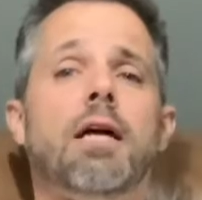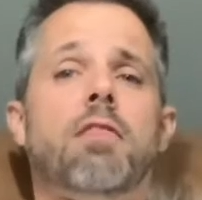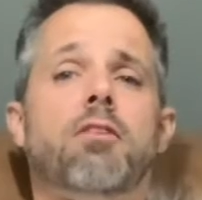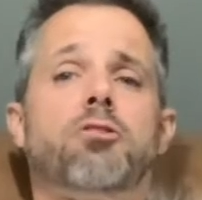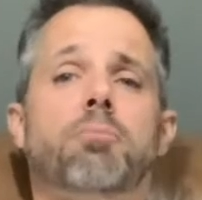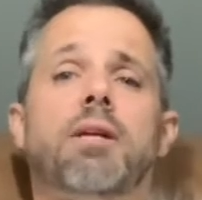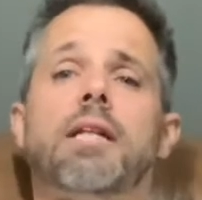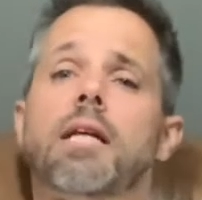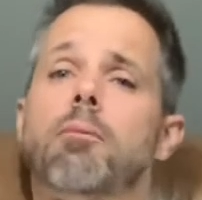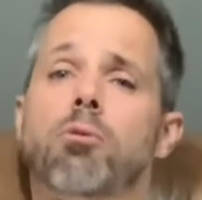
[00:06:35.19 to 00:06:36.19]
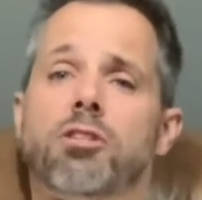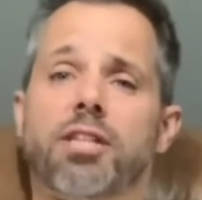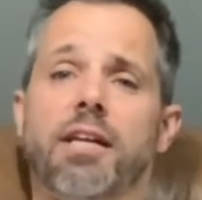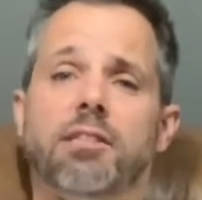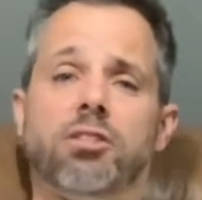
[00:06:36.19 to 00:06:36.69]
This will be a little more
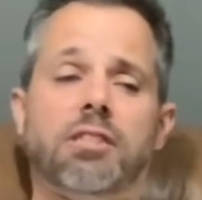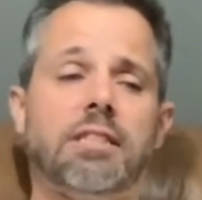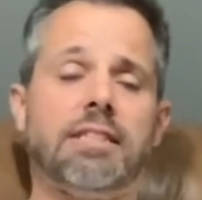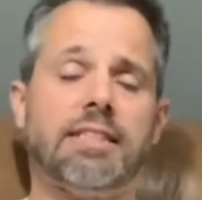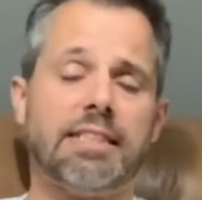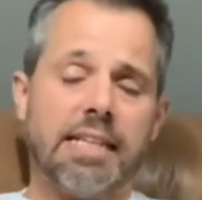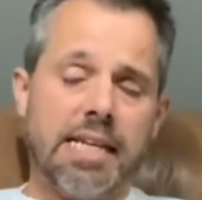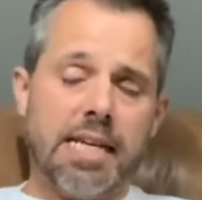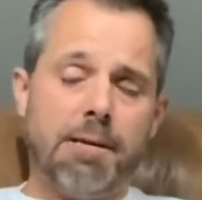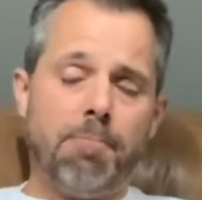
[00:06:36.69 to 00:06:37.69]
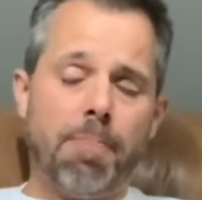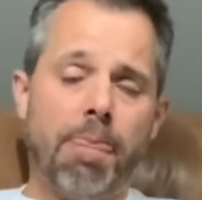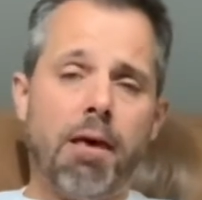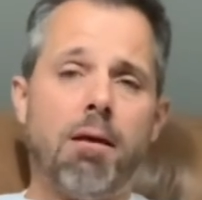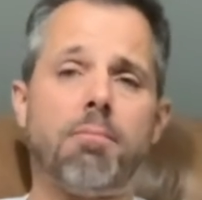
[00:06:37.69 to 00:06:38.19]
challenging to see,
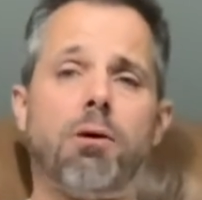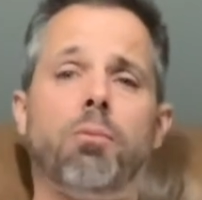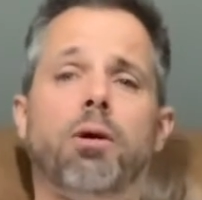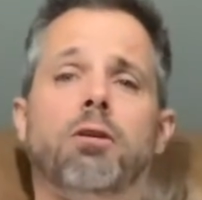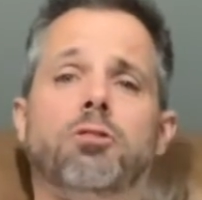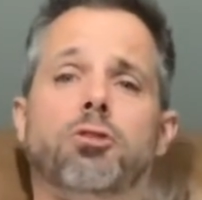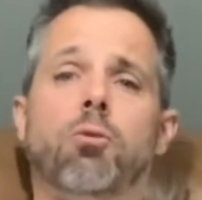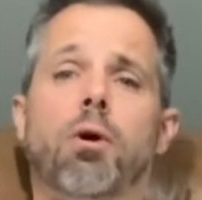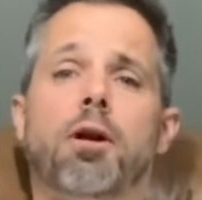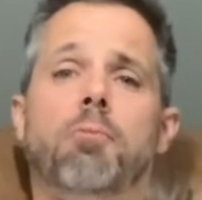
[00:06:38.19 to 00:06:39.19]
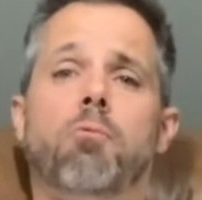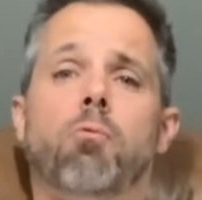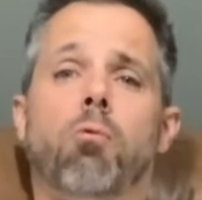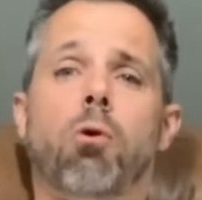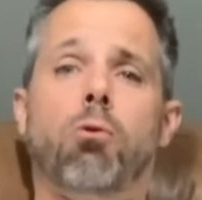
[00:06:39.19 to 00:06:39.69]
but we also want to
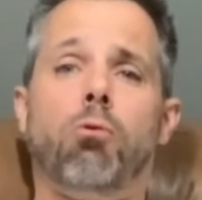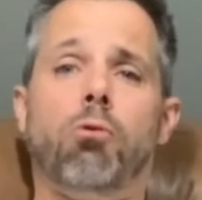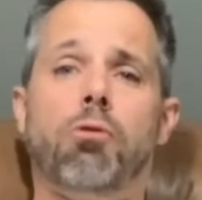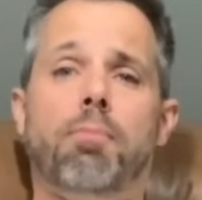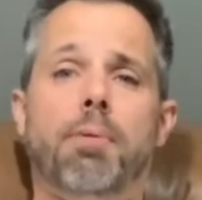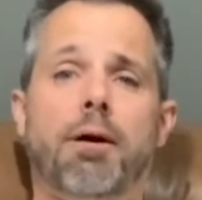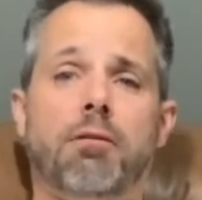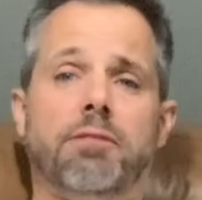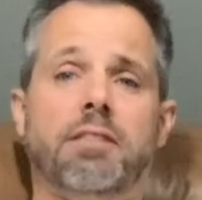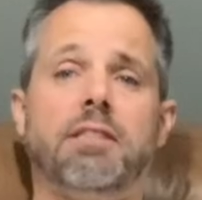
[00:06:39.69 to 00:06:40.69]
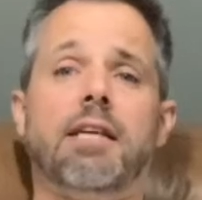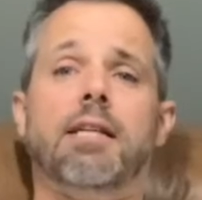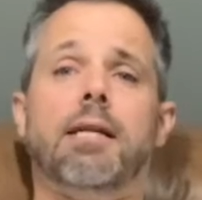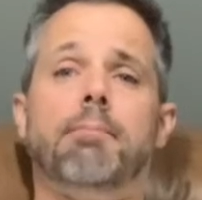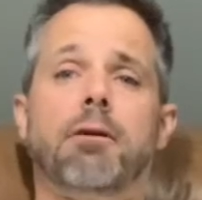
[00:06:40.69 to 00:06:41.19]
roll the pelvis
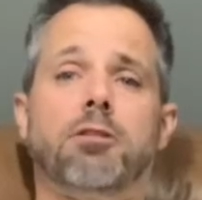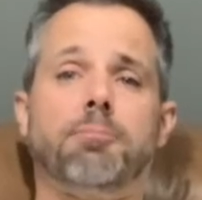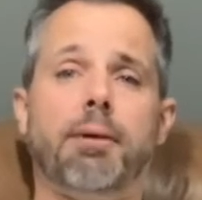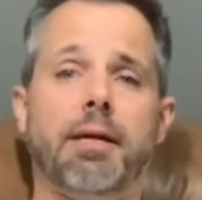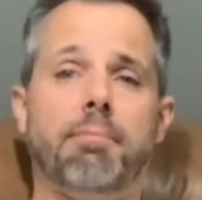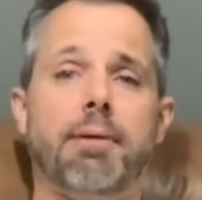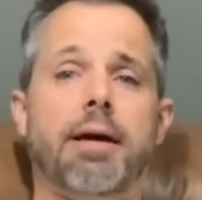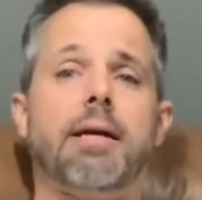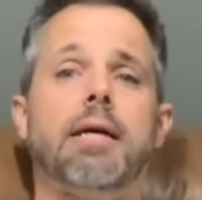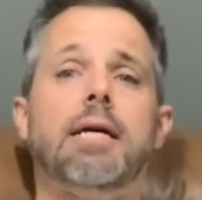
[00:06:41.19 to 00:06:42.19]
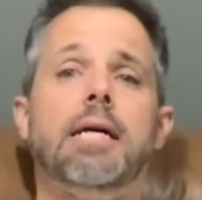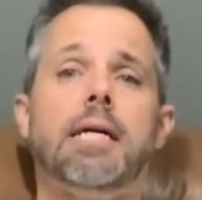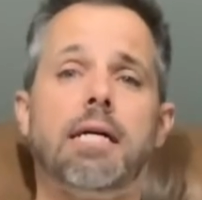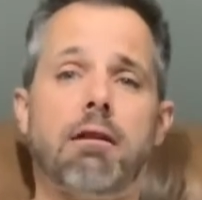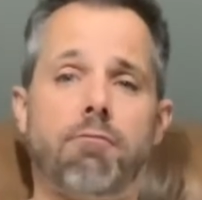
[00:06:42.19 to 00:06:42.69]
and lumbar spine back
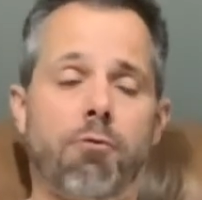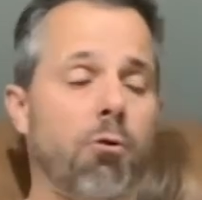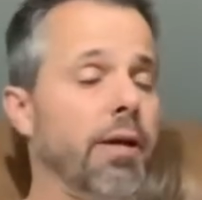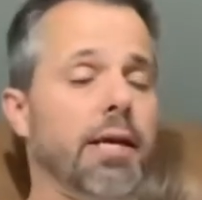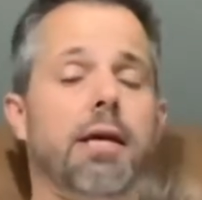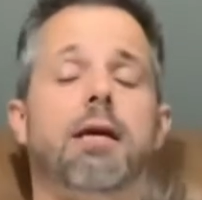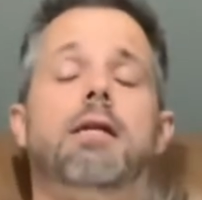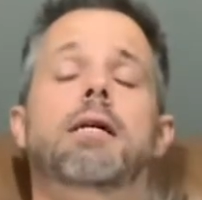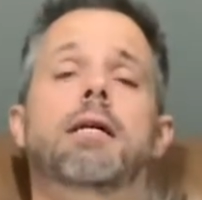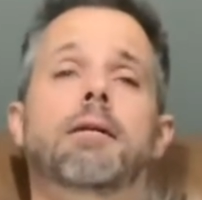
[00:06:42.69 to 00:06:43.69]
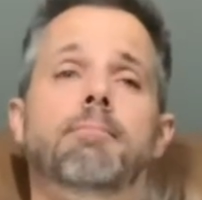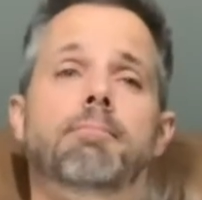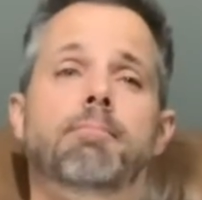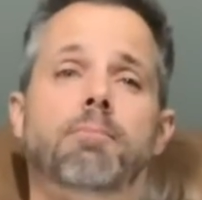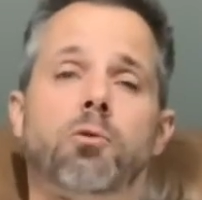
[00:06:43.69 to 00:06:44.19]
and forward again,
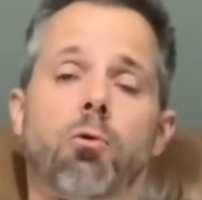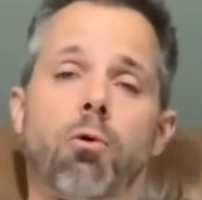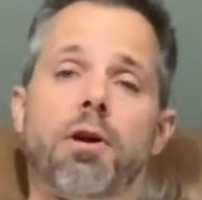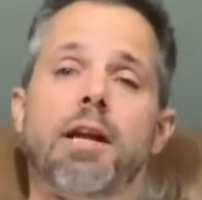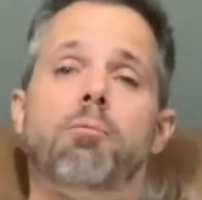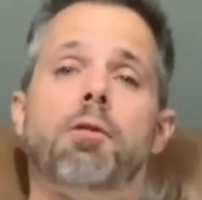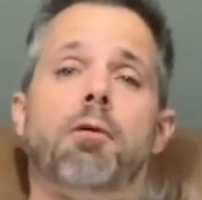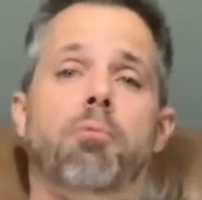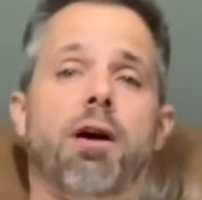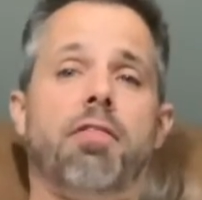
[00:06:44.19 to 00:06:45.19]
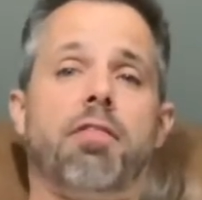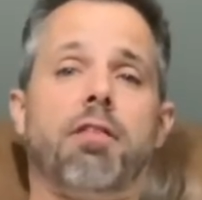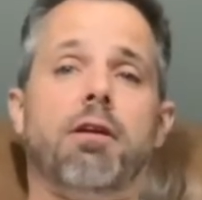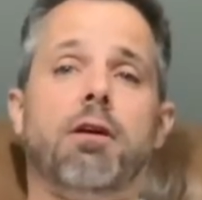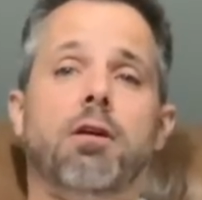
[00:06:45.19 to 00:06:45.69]
coordinated with our breath.
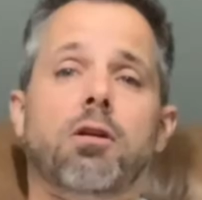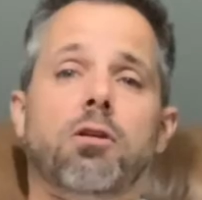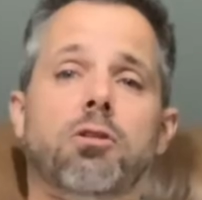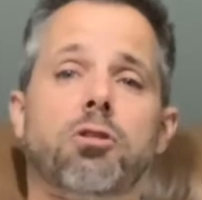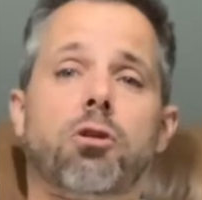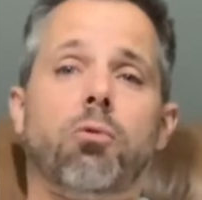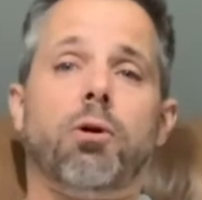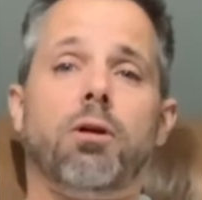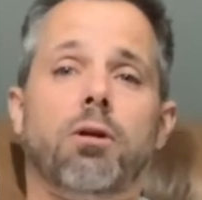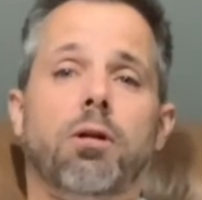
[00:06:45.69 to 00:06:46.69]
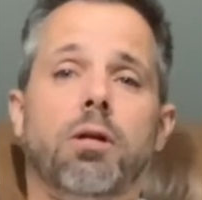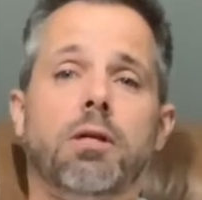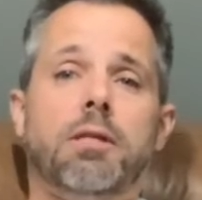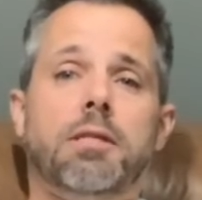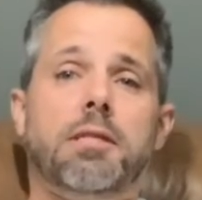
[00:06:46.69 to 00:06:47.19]
So we'll
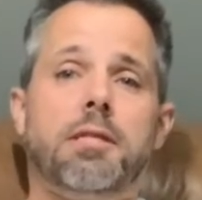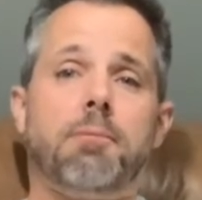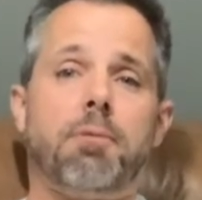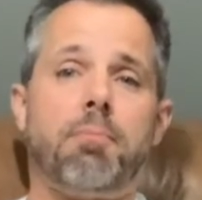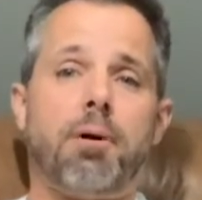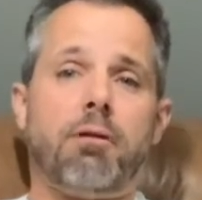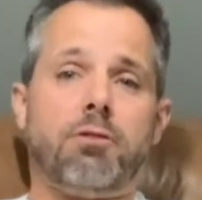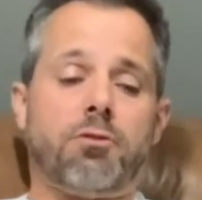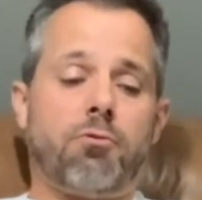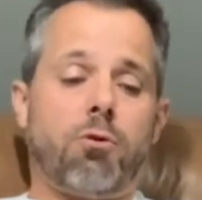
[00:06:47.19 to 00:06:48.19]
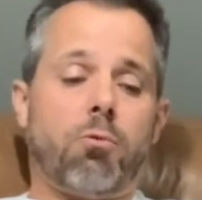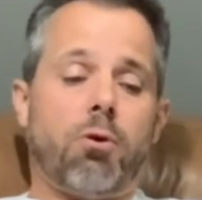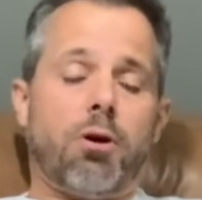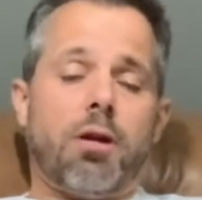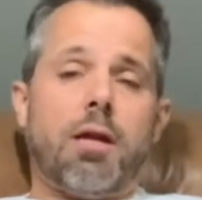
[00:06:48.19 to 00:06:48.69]
tip the pelvis
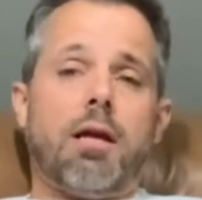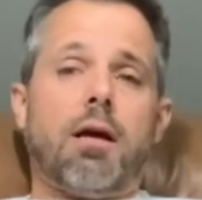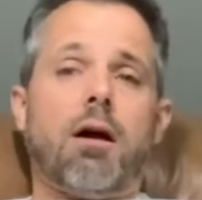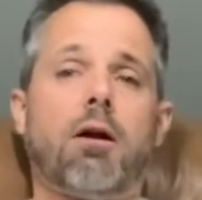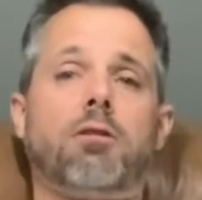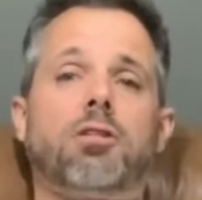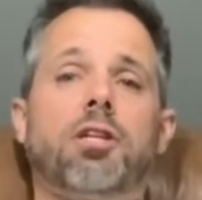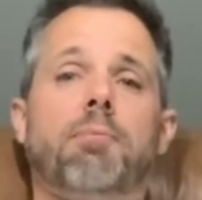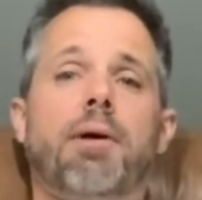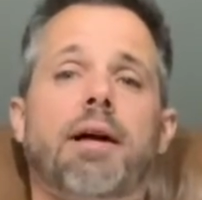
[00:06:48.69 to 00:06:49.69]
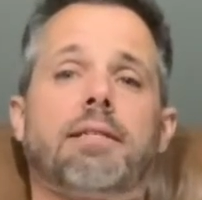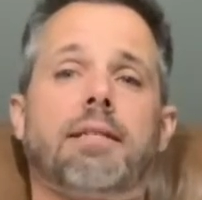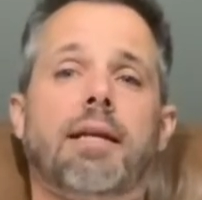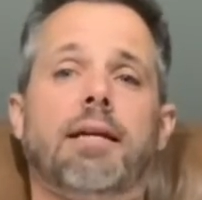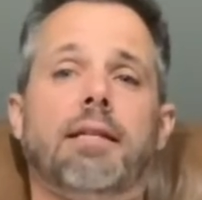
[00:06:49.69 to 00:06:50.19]
forward, arching the back
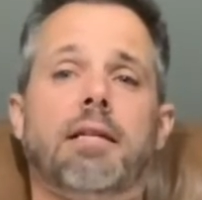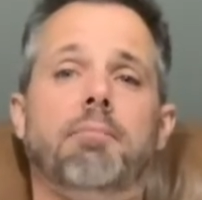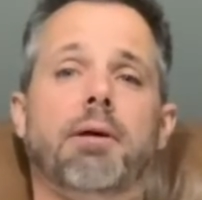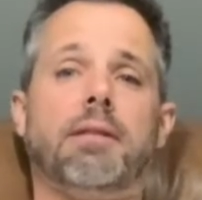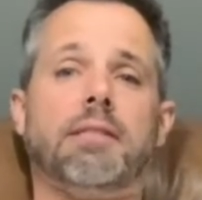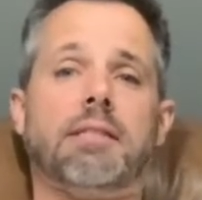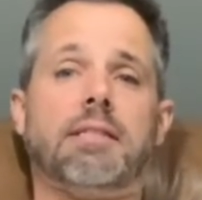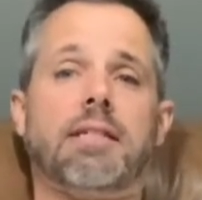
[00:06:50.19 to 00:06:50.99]
slightly, the belly sticks